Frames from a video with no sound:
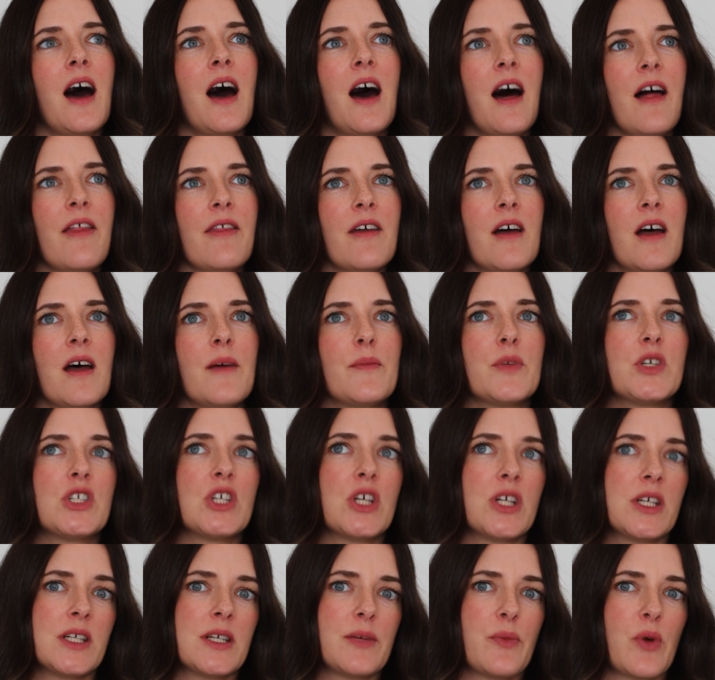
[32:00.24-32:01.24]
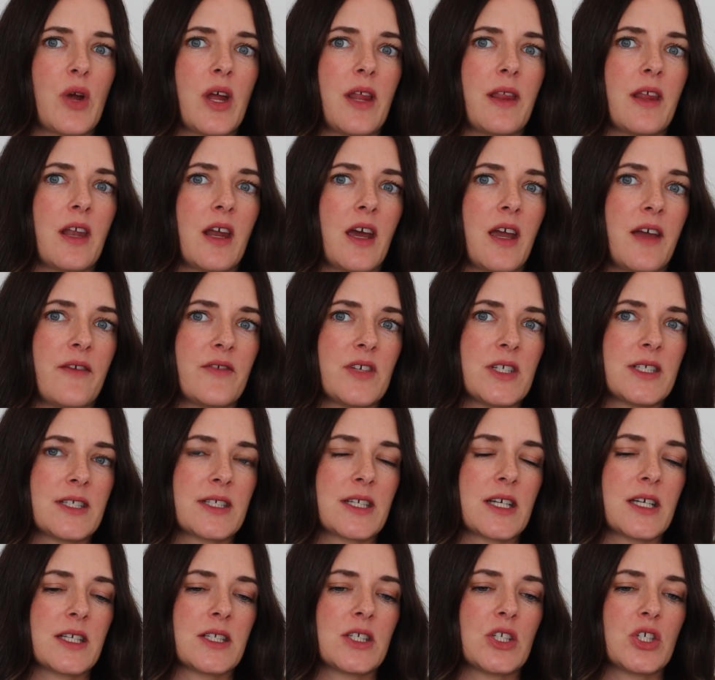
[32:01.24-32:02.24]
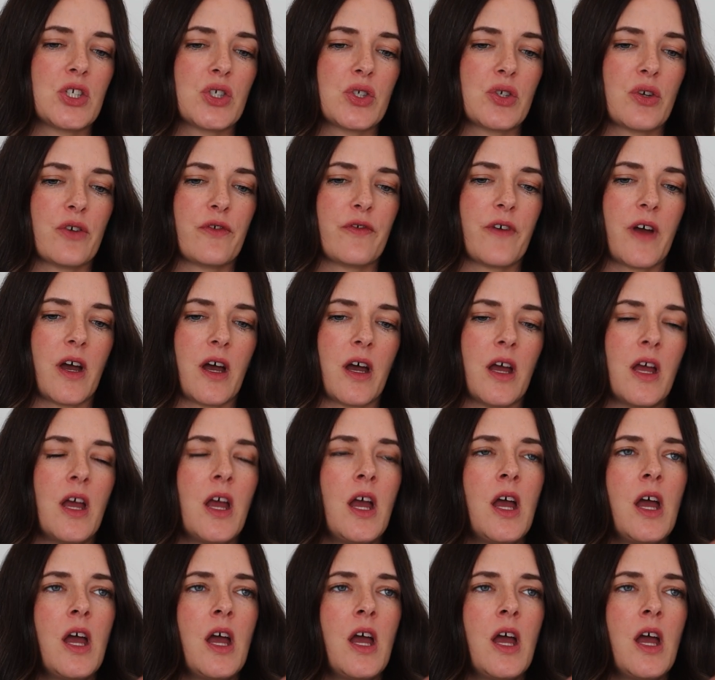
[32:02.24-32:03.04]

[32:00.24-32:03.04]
other maternity brand that I haven't discussed so far.